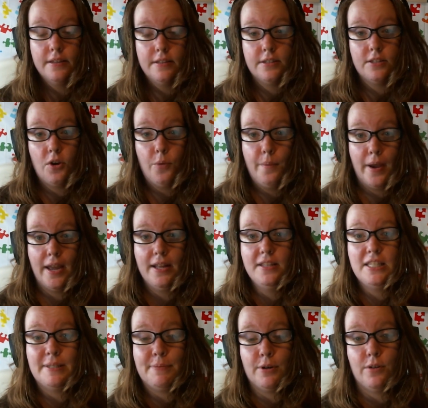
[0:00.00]
So my
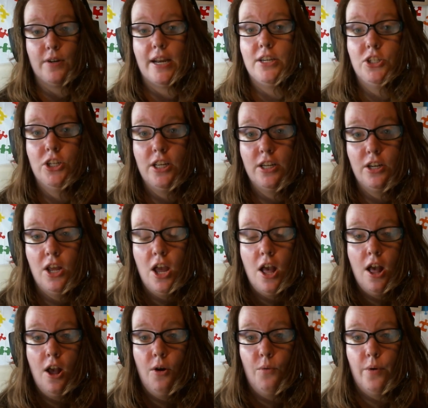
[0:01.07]
inspiration
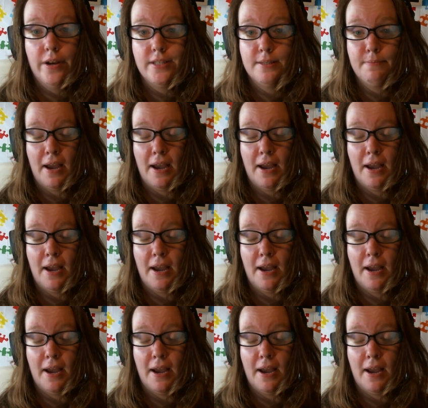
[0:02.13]
was